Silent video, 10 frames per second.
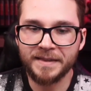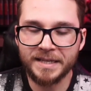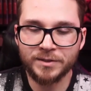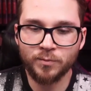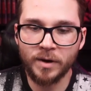
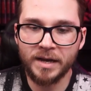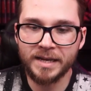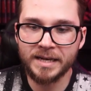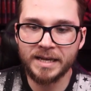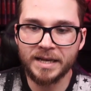This
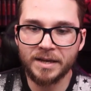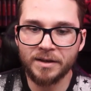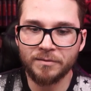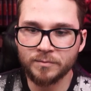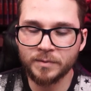one
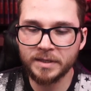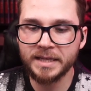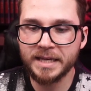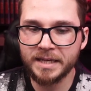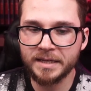
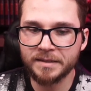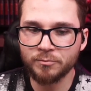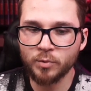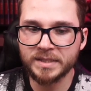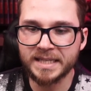really
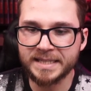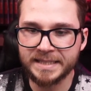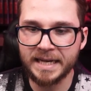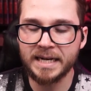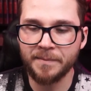was a
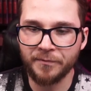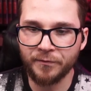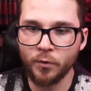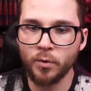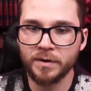setup
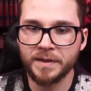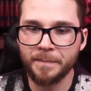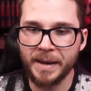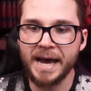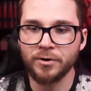for the
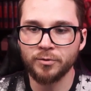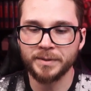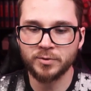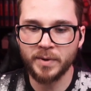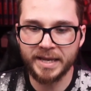battle
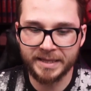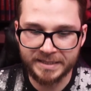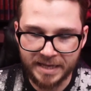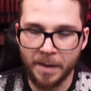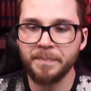between the
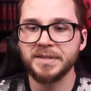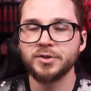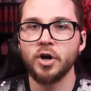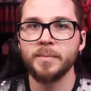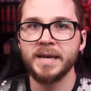Tempest
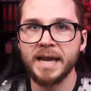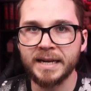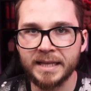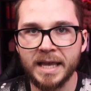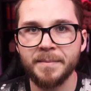army and
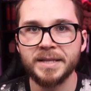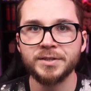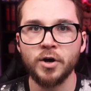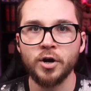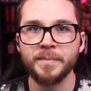Clayman's
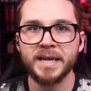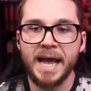army.